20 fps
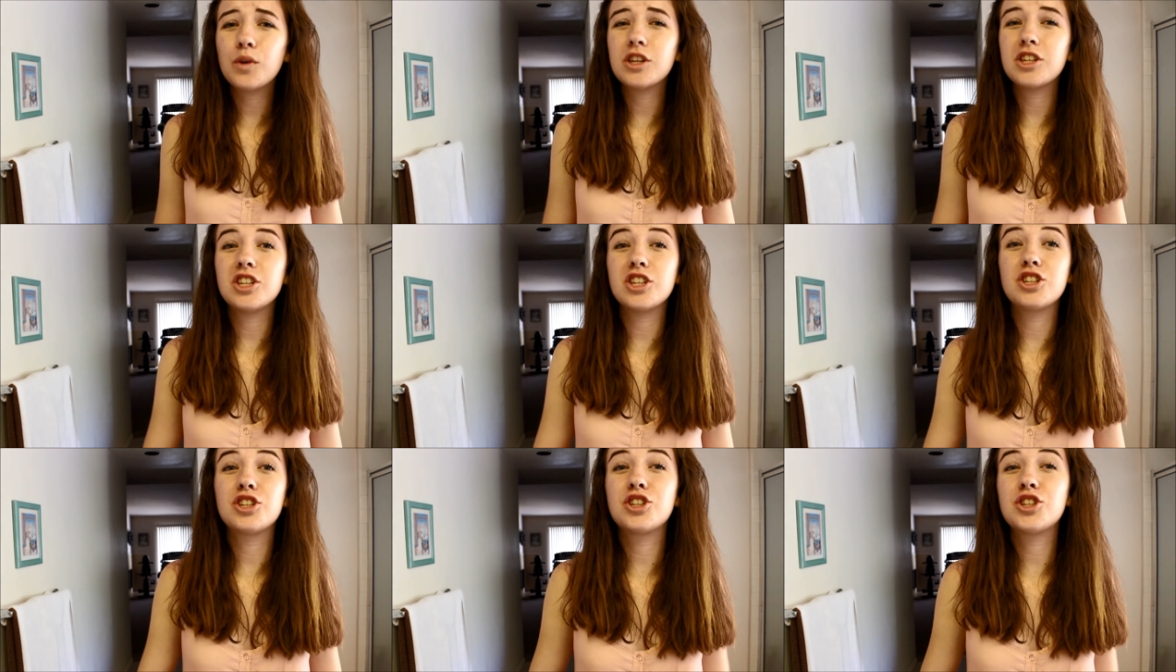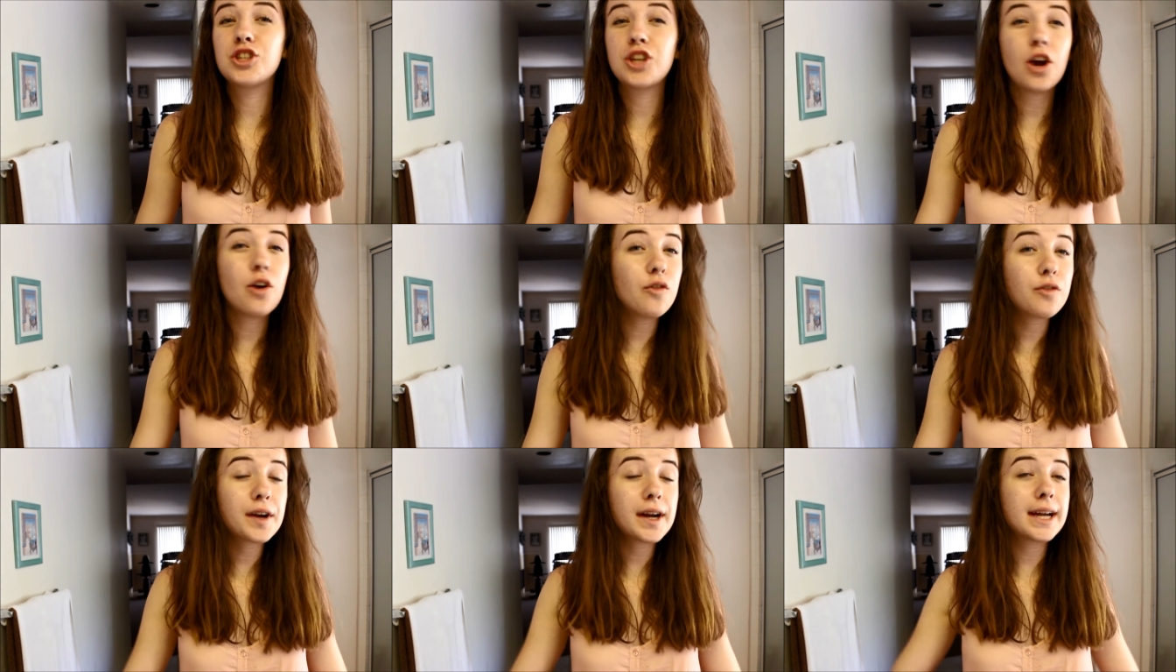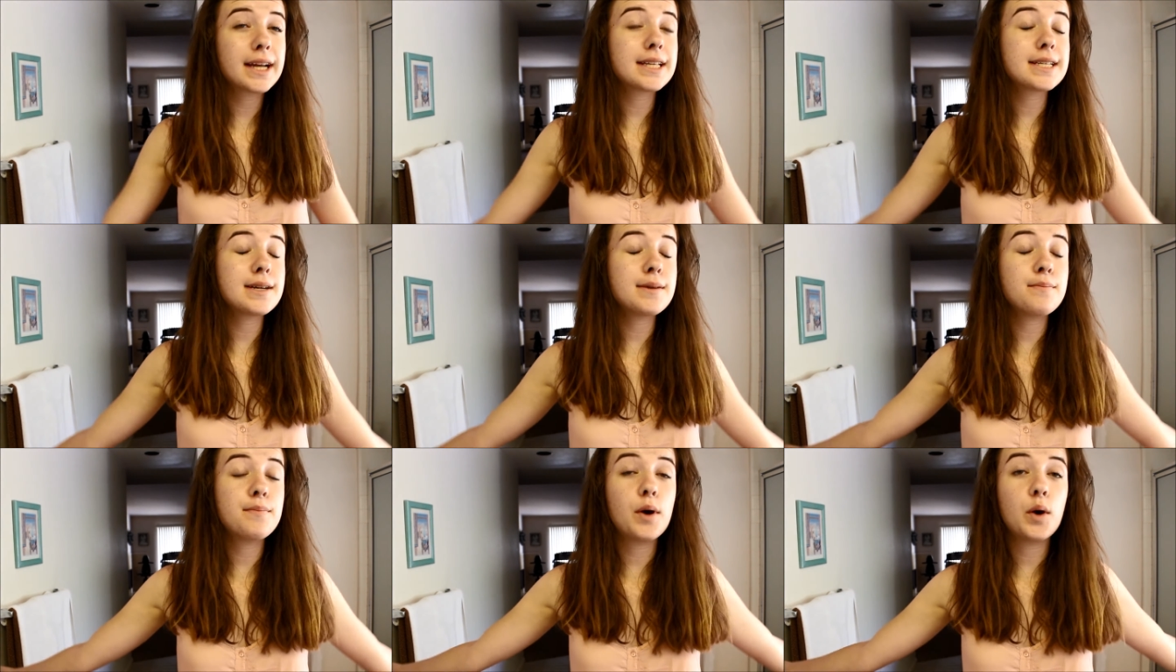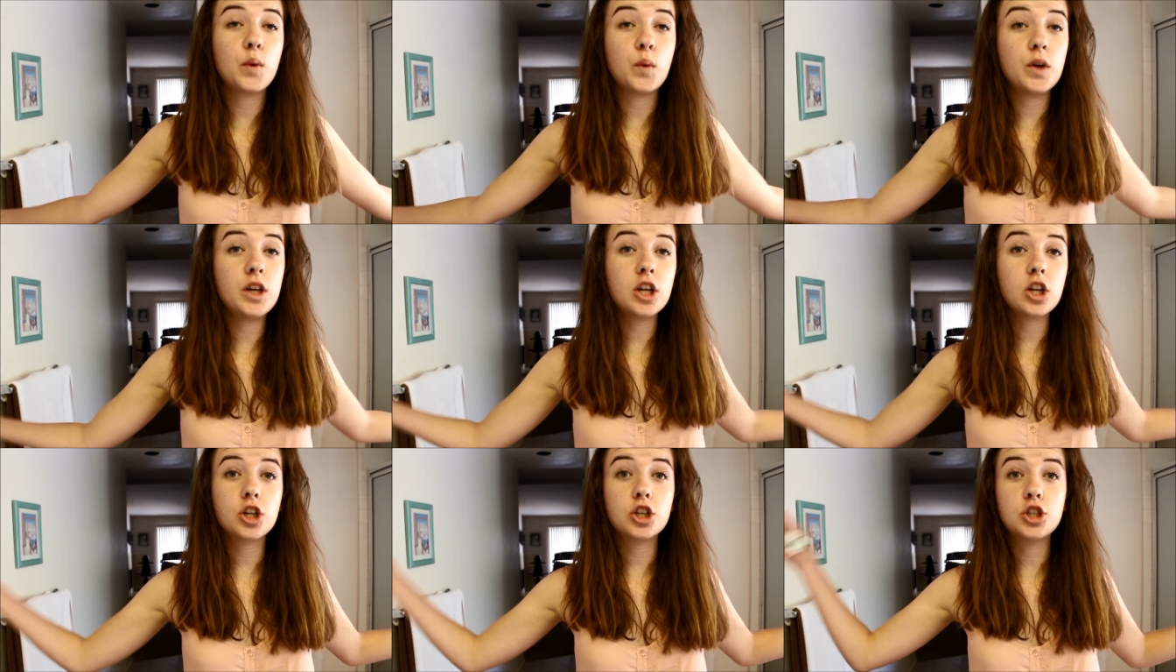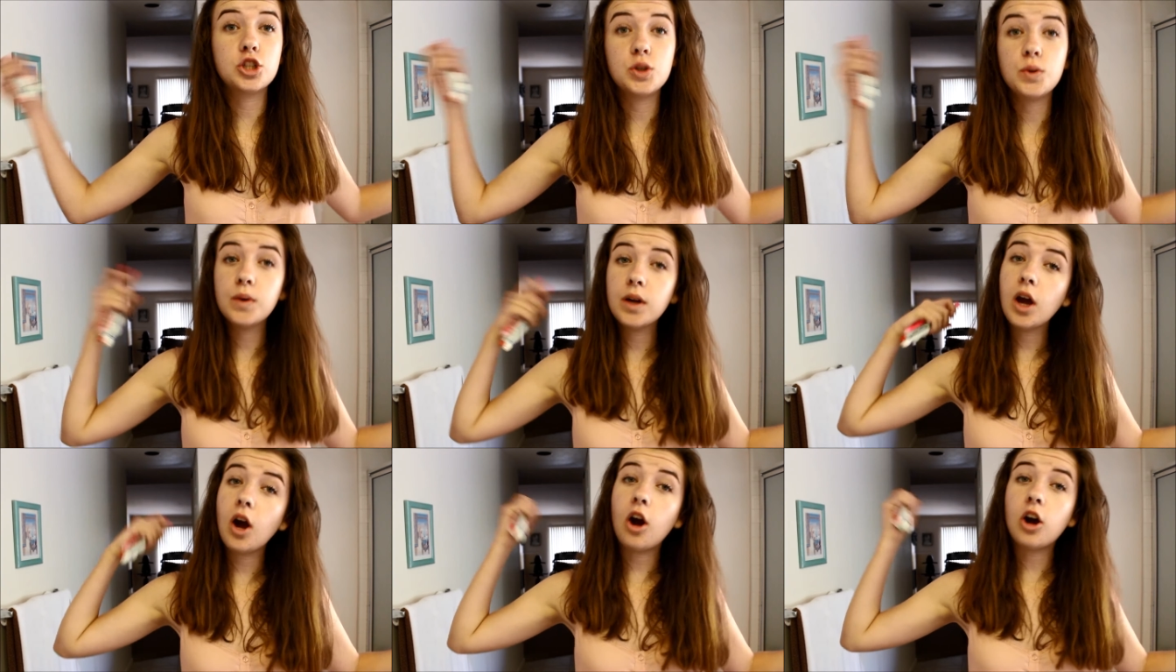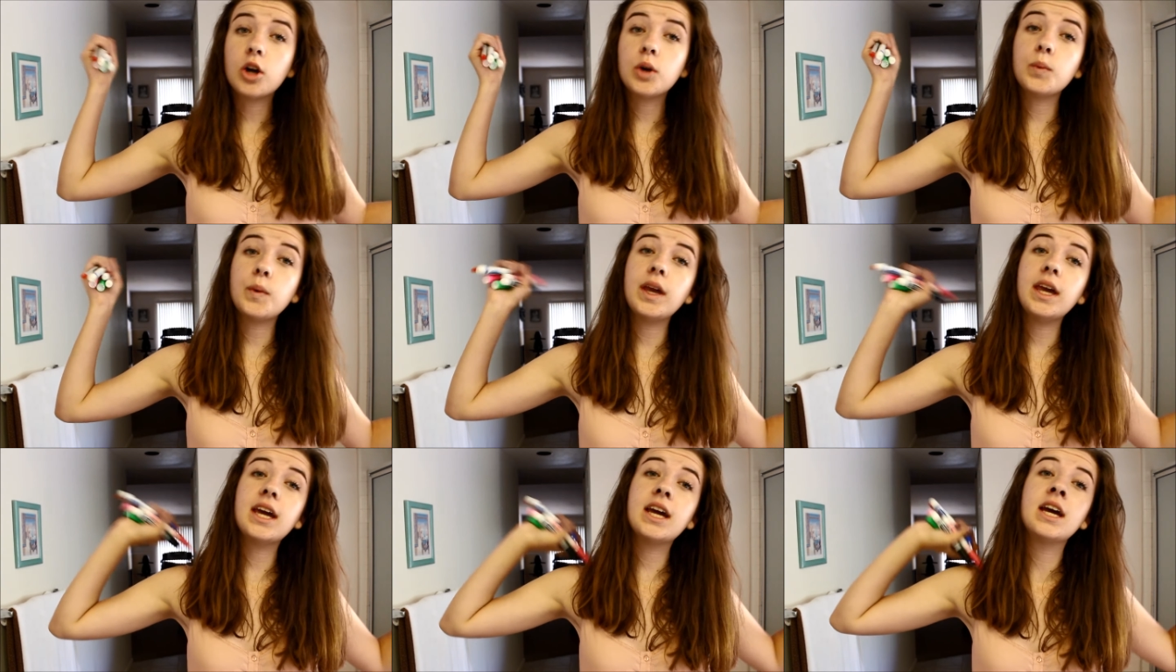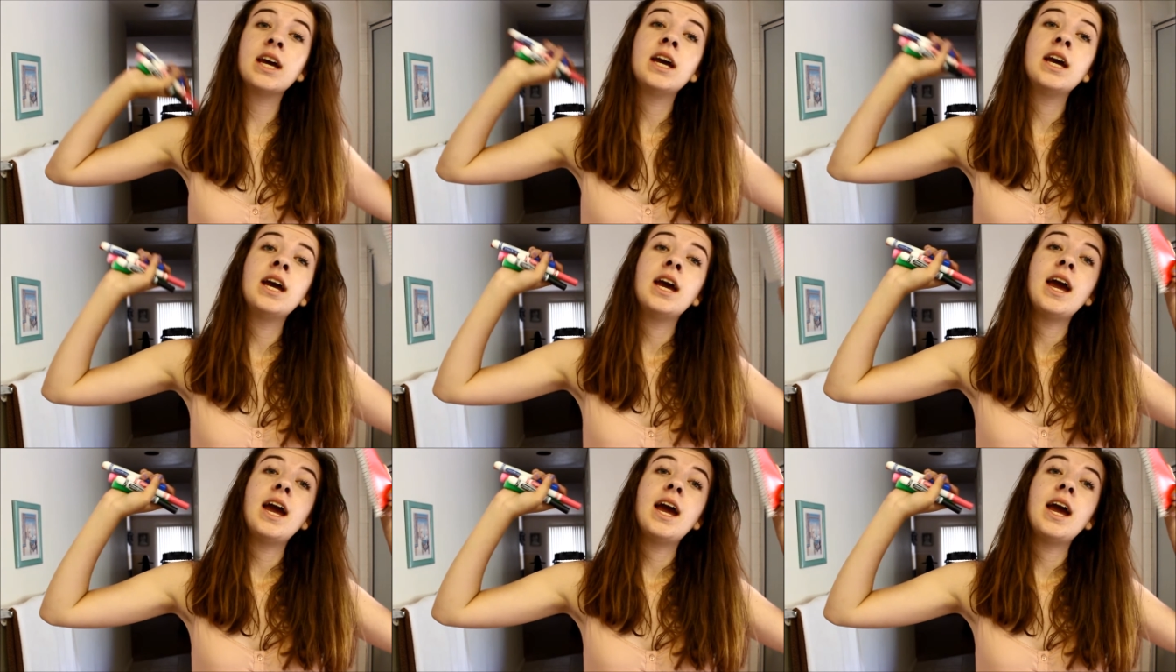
which is so random, but we are doing Art Week,